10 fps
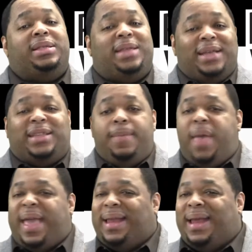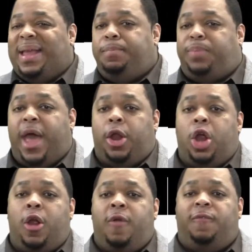Doesn't make it any
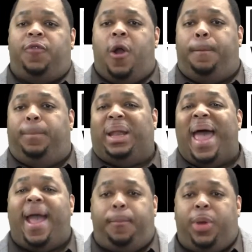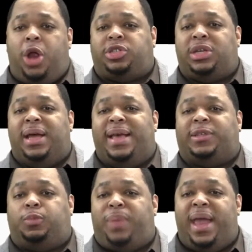better for a black person, a
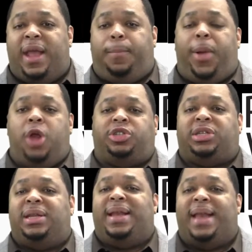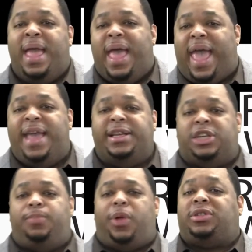Hispanic person, an
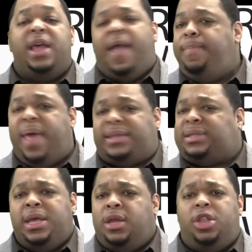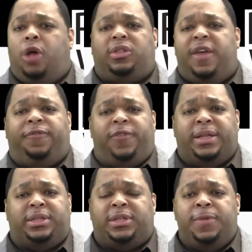Asian person. It makes no
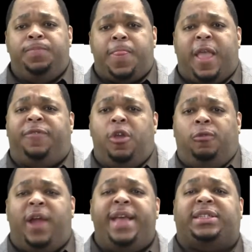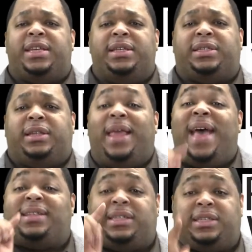difference. If you're racist,
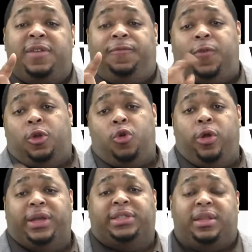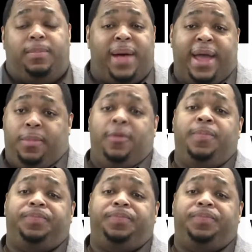that's sinful according to the Bible.